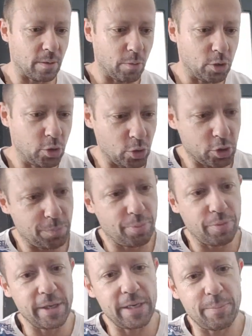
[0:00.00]
Which looks
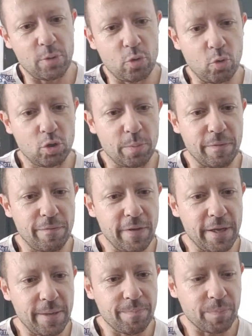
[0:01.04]
pretty damn cool, to be
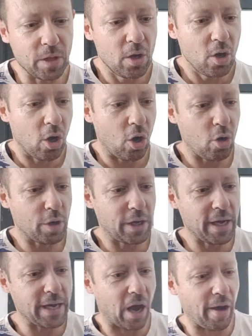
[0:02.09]
fair.
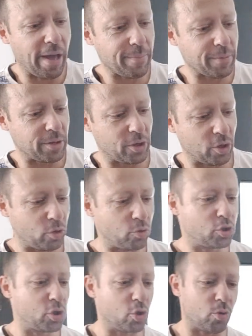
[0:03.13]
Okay, I'm going to go
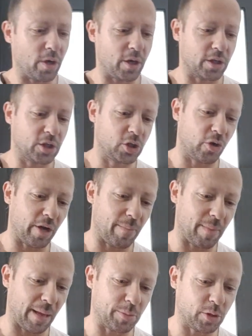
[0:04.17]
to uh,
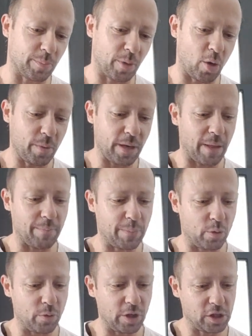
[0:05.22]
time-lapse a moment and
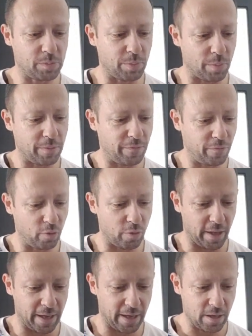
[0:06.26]
build this. But before
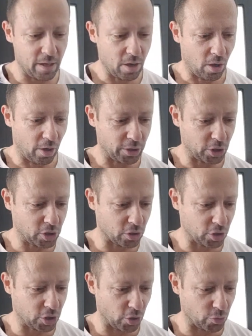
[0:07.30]
that, I'm just
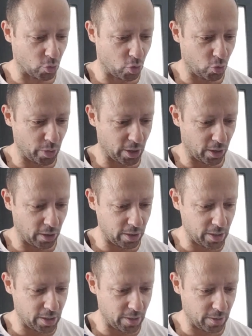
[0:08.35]
going to show you
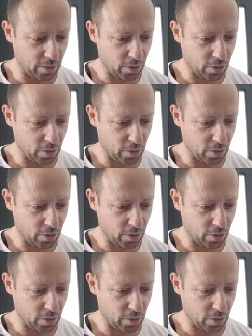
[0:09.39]
quickly.